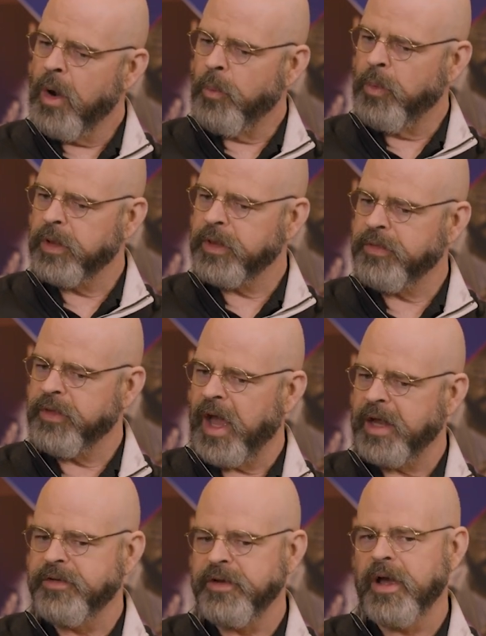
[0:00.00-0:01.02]
really the
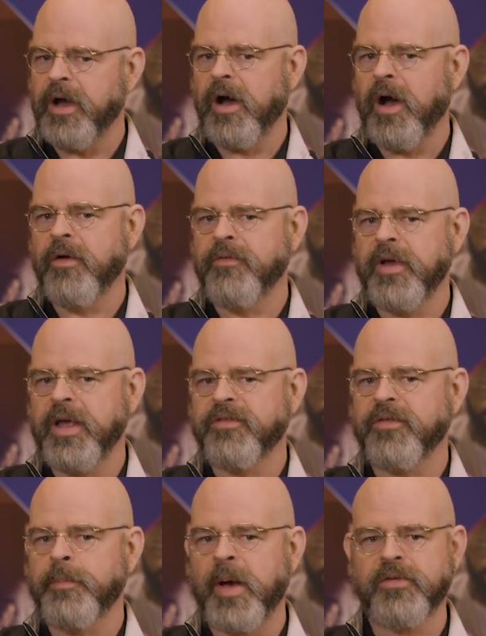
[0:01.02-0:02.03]
idea of a
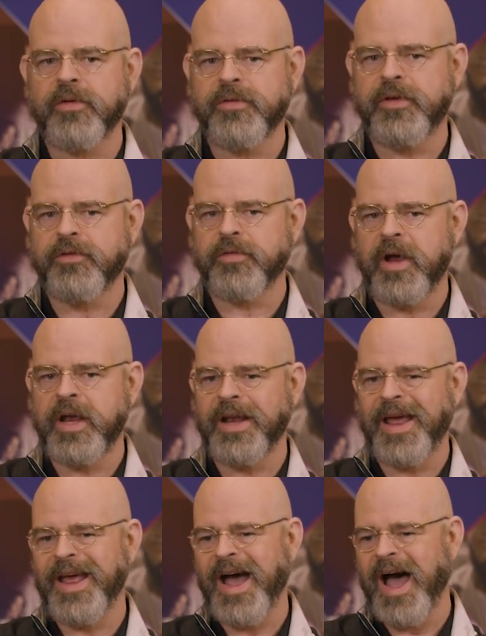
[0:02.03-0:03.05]
specialty
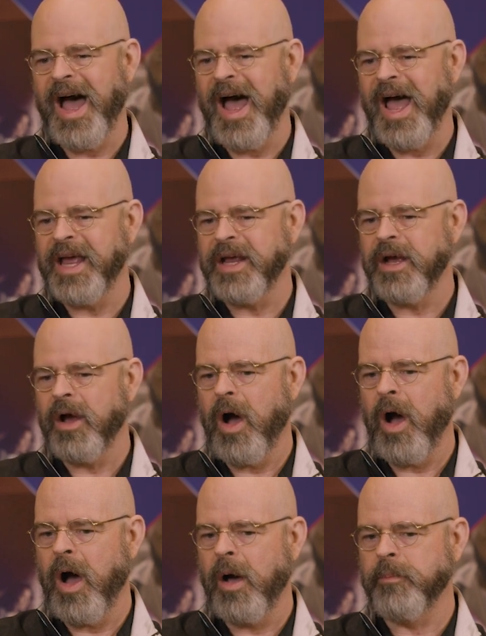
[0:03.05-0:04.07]
trained AI
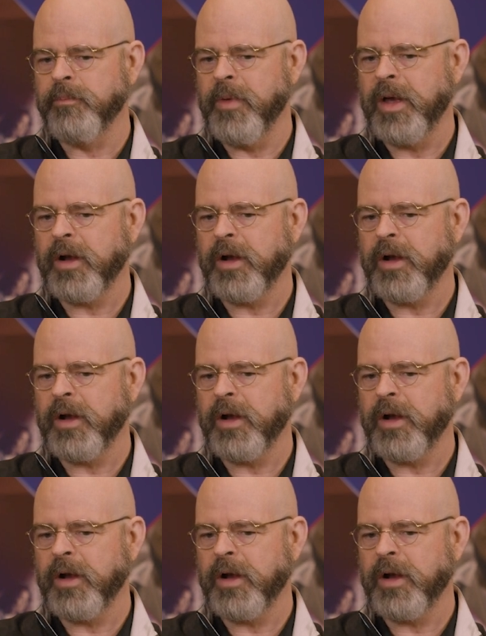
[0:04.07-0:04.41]
um,